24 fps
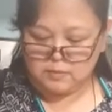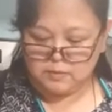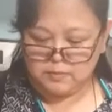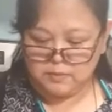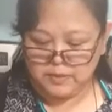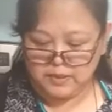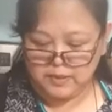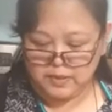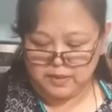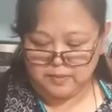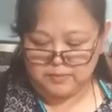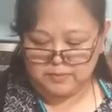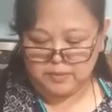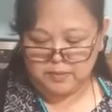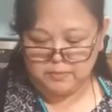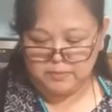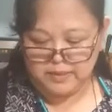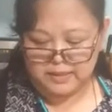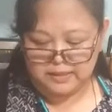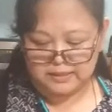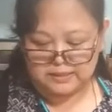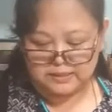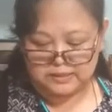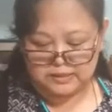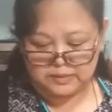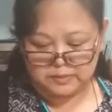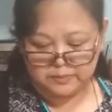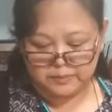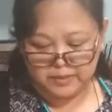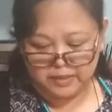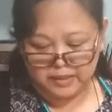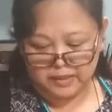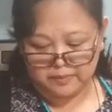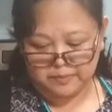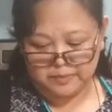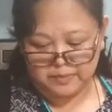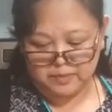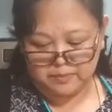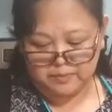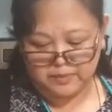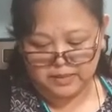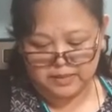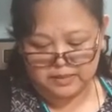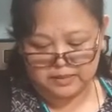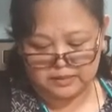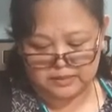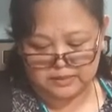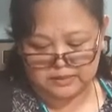Pick up the bits, pick up the
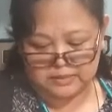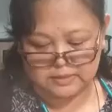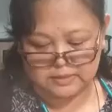bits.